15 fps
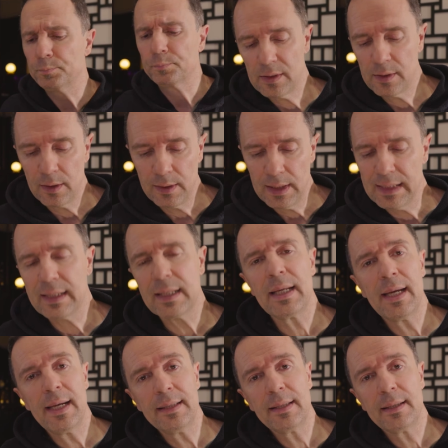So this
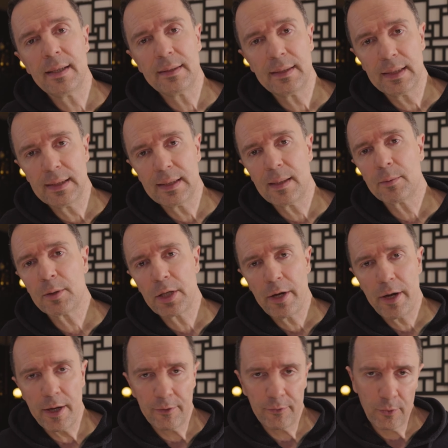candidate ended up
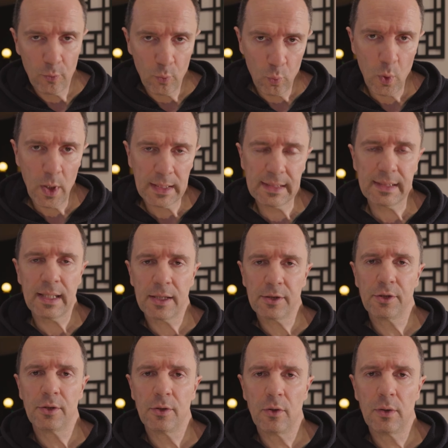going through one
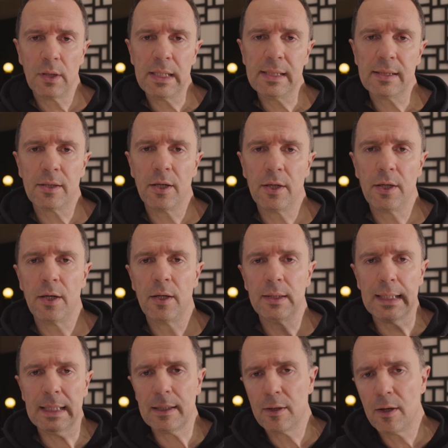section only, so
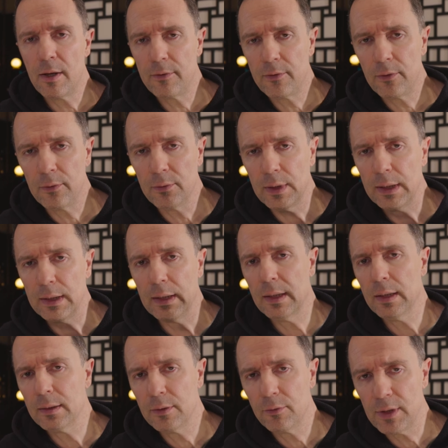didn't go through
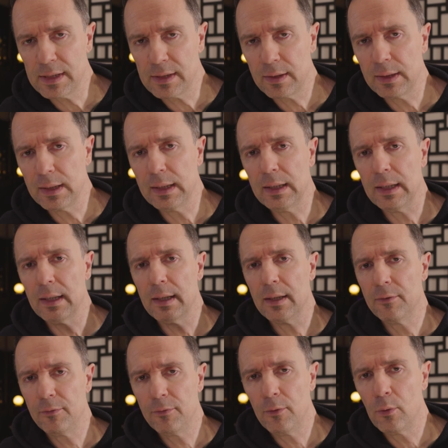the rest of
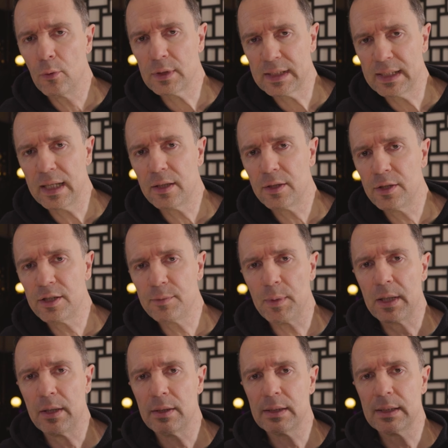the 4 sections
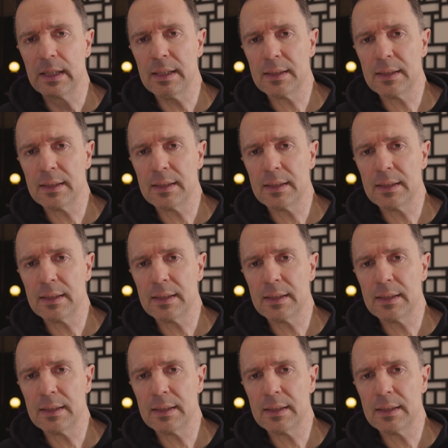because the